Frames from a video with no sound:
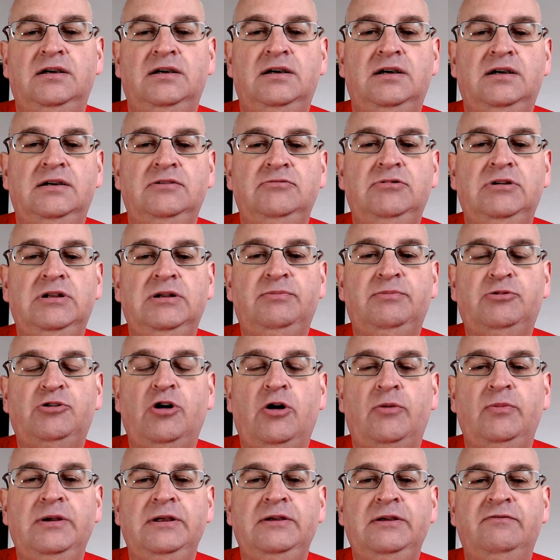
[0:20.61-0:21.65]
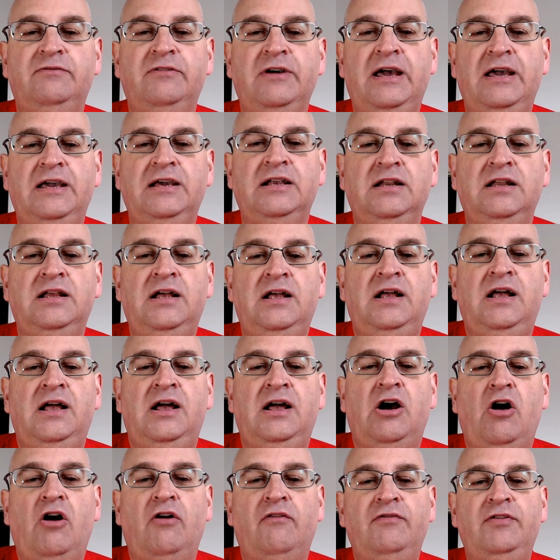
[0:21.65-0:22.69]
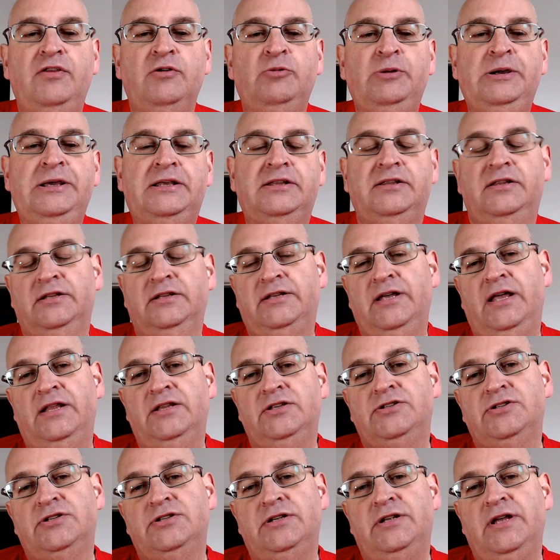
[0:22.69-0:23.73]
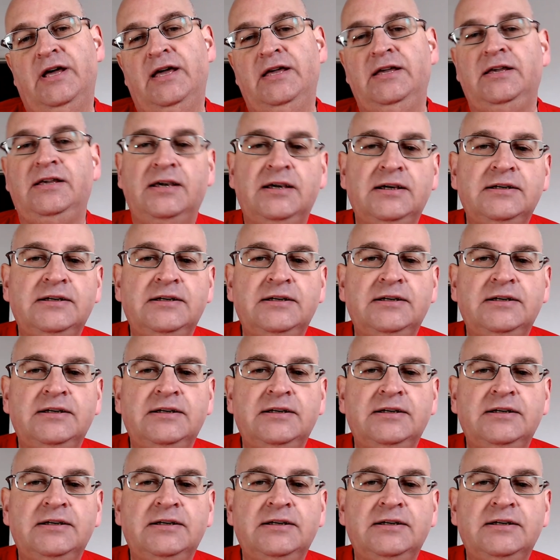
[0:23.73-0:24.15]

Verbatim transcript: I will probably fail, of the week that ends today,